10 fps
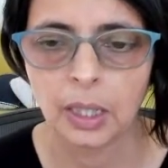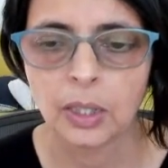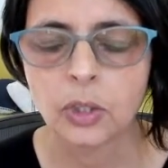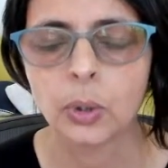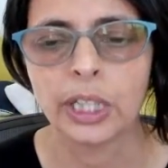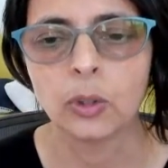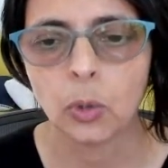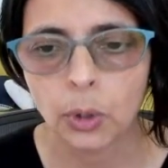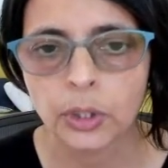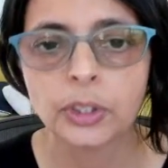So in
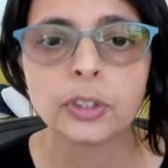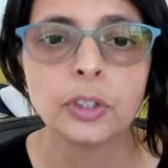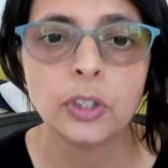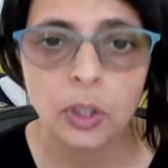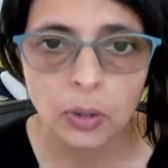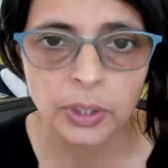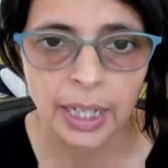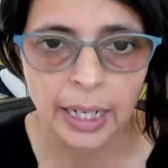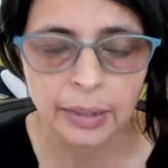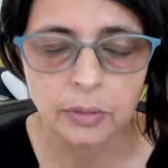order to know
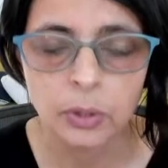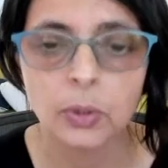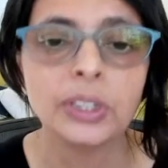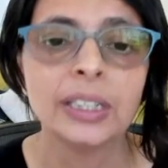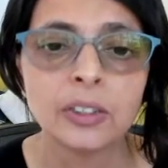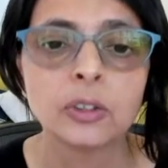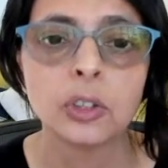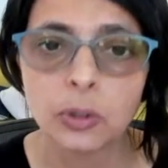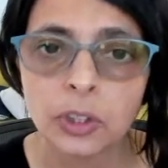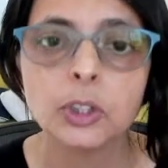that, we will need to
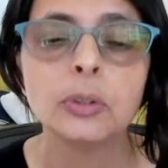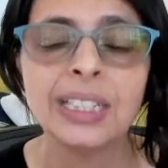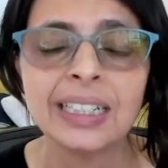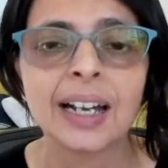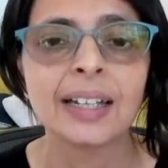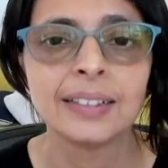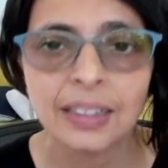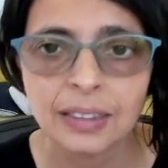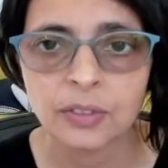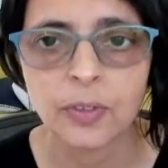know the unique
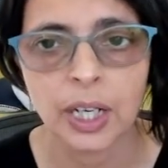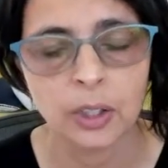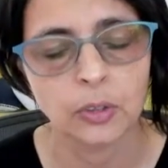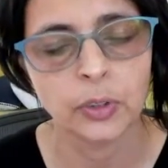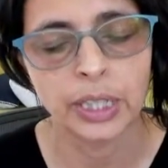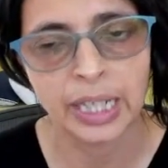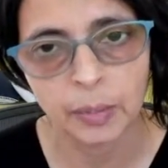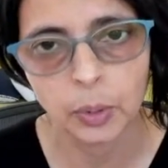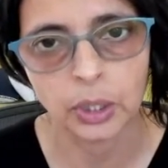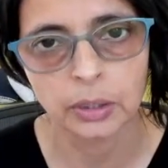identifier of a
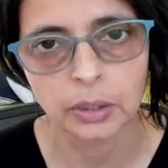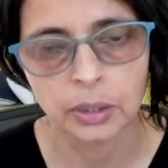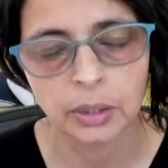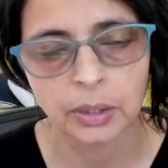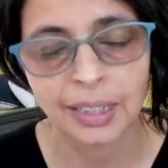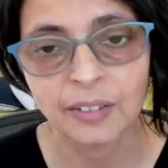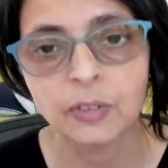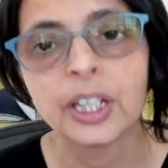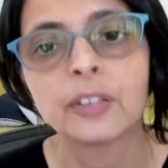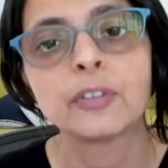neighbor that
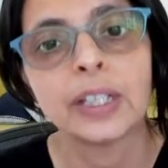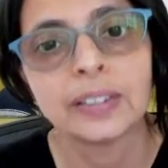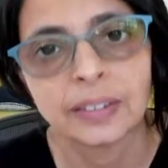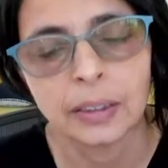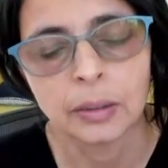we are facing